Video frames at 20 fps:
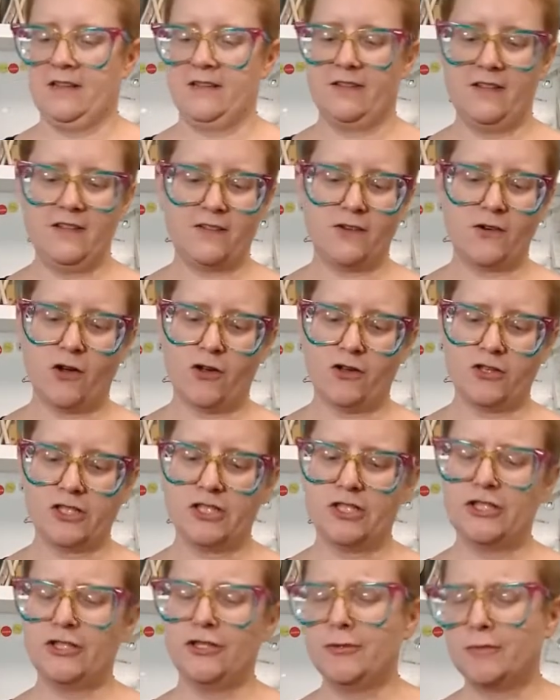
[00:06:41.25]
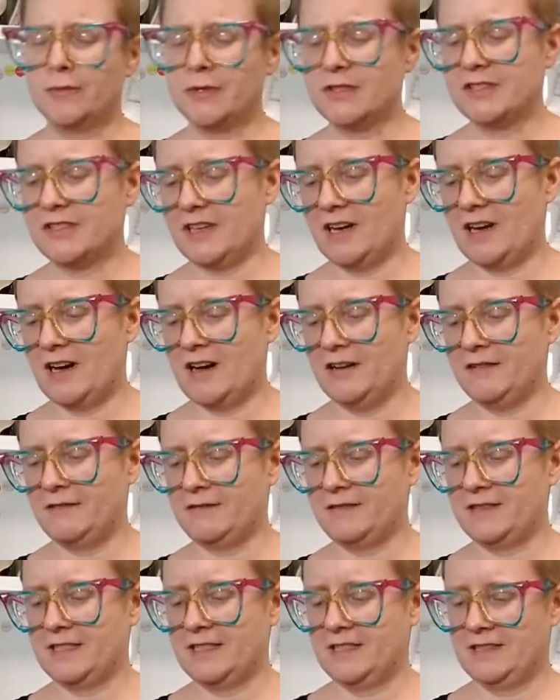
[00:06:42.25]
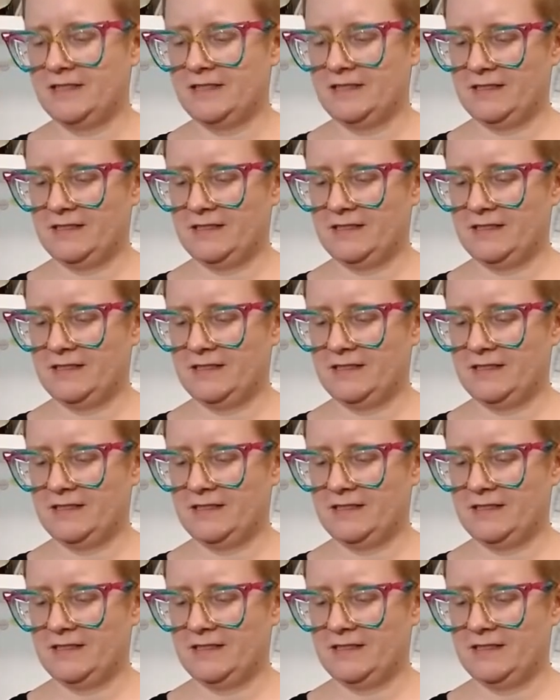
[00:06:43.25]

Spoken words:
These are all super soft,